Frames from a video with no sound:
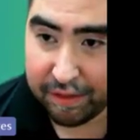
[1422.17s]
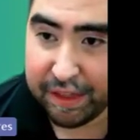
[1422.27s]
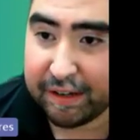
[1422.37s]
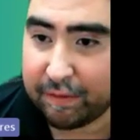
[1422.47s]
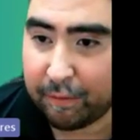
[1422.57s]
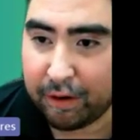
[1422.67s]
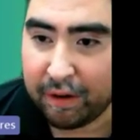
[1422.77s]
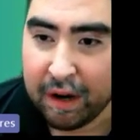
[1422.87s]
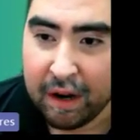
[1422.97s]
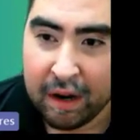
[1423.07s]
So this
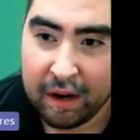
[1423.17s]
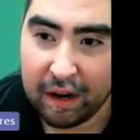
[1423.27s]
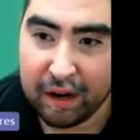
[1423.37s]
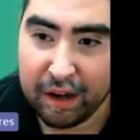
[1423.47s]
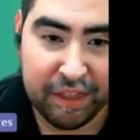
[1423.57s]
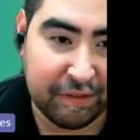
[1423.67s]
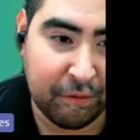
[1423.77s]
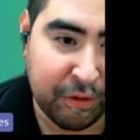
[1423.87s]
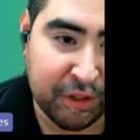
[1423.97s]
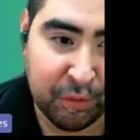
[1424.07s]
one
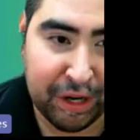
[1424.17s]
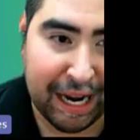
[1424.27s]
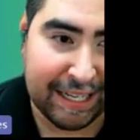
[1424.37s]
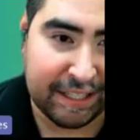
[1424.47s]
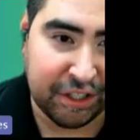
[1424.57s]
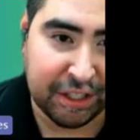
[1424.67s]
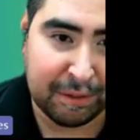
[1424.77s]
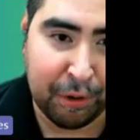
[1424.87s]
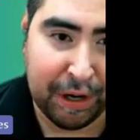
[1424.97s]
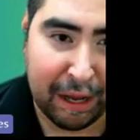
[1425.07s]
was the one I
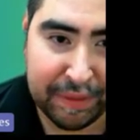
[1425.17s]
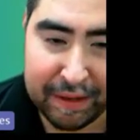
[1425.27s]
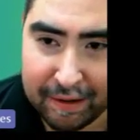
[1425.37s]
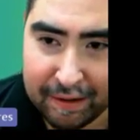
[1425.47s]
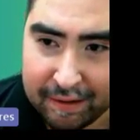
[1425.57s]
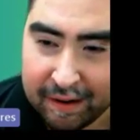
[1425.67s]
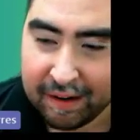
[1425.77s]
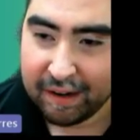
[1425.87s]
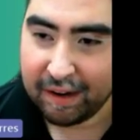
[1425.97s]
just put out there.